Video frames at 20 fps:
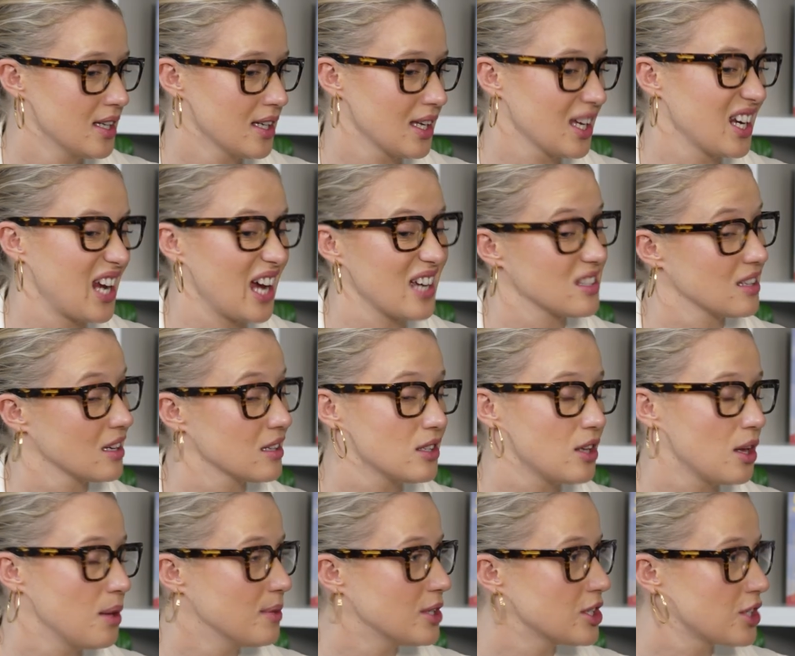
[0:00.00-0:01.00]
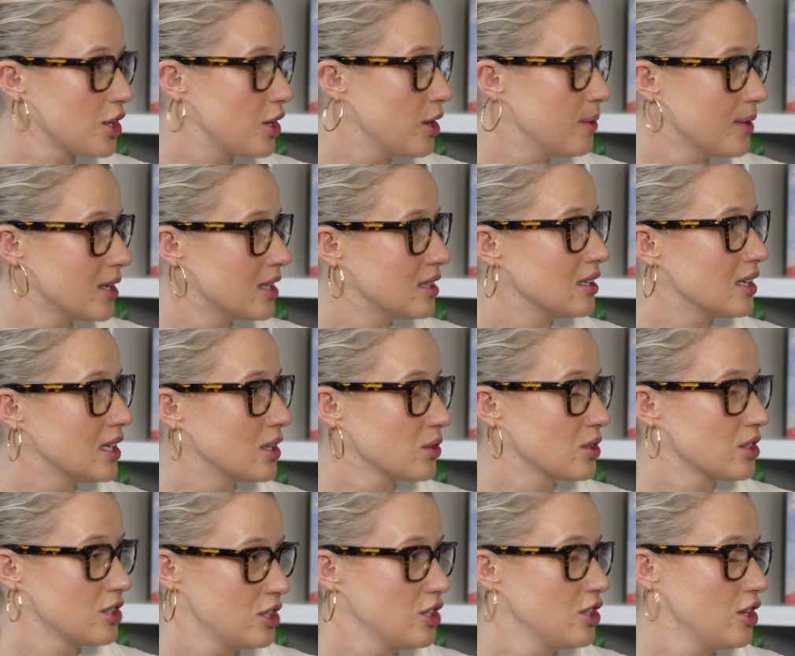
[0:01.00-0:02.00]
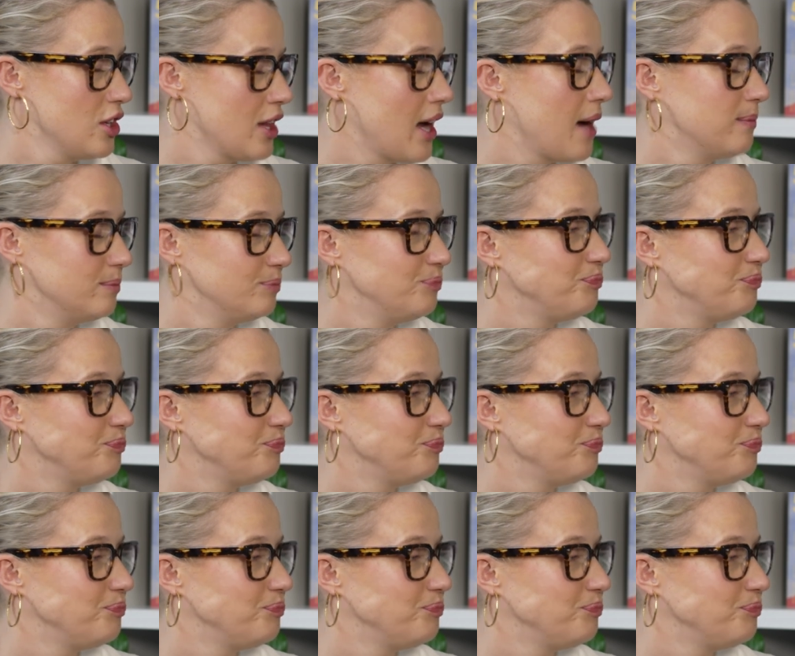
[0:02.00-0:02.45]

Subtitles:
connects us human to human in order to do that.